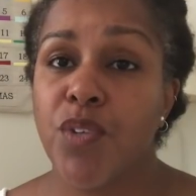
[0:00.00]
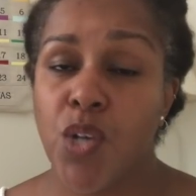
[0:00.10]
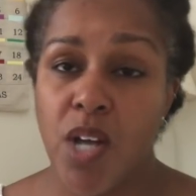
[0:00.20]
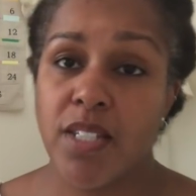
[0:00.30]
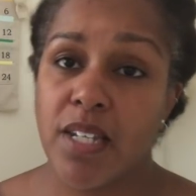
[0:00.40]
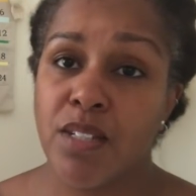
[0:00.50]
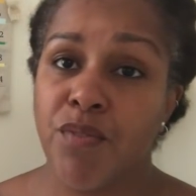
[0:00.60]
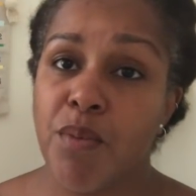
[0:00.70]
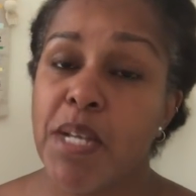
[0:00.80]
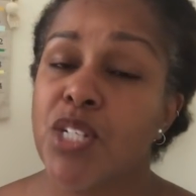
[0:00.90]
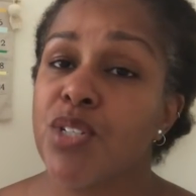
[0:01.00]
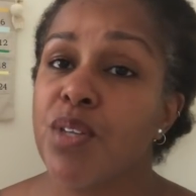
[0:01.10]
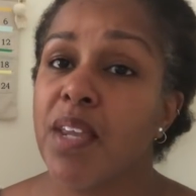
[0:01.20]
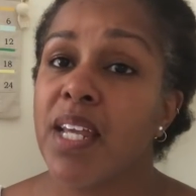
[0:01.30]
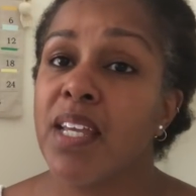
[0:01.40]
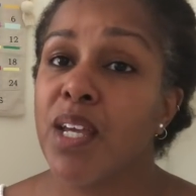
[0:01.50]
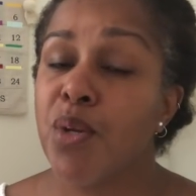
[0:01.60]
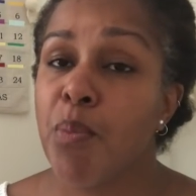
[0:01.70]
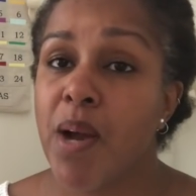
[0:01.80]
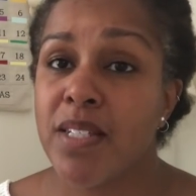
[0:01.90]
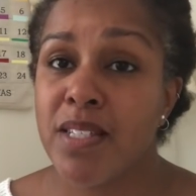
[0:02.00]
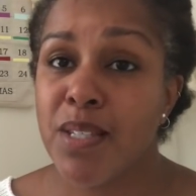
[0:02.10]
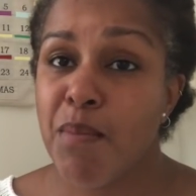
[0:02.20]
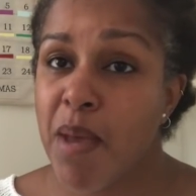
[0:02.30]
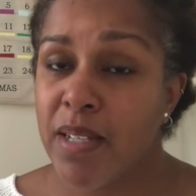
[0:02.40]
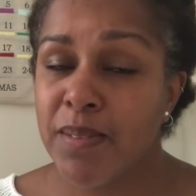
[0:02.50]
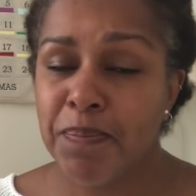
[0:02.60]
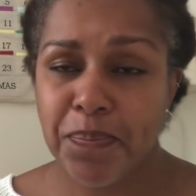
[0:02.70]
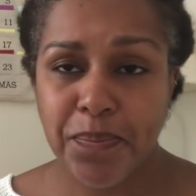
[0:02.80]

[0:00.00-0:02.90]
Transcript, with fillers: of your contact information so that I can get your prizes in the mail.